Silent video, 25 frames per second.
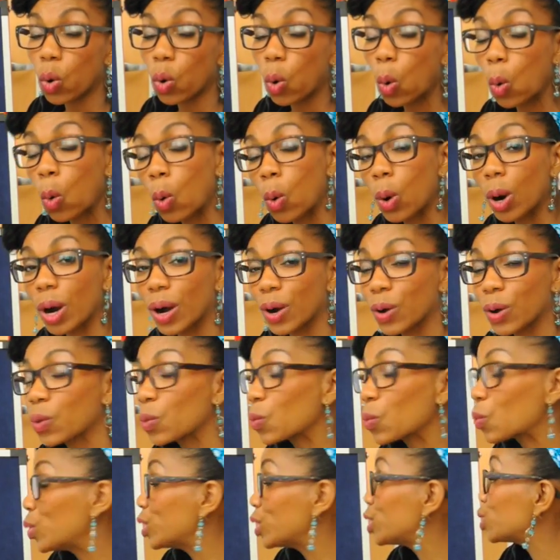Or
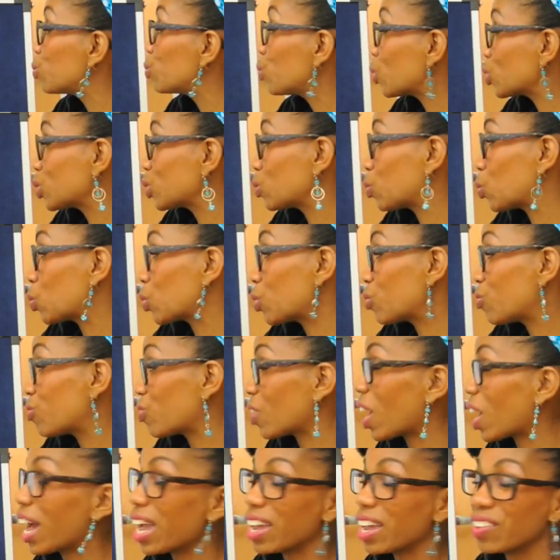which multiple of
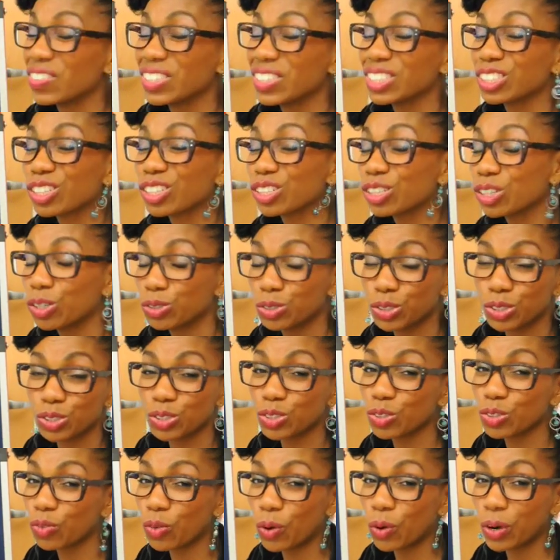5 is closest
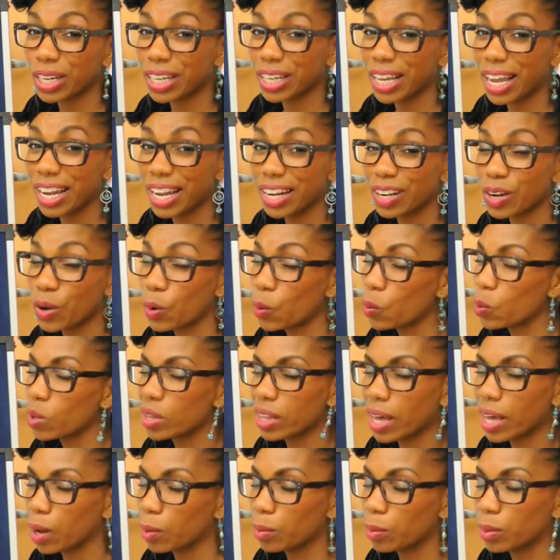to 48
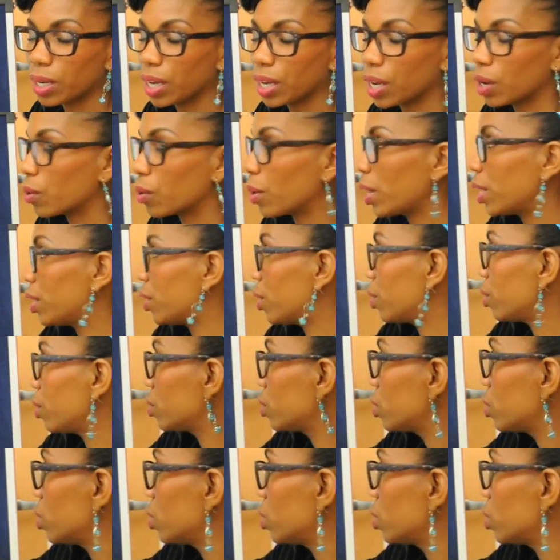without being greater?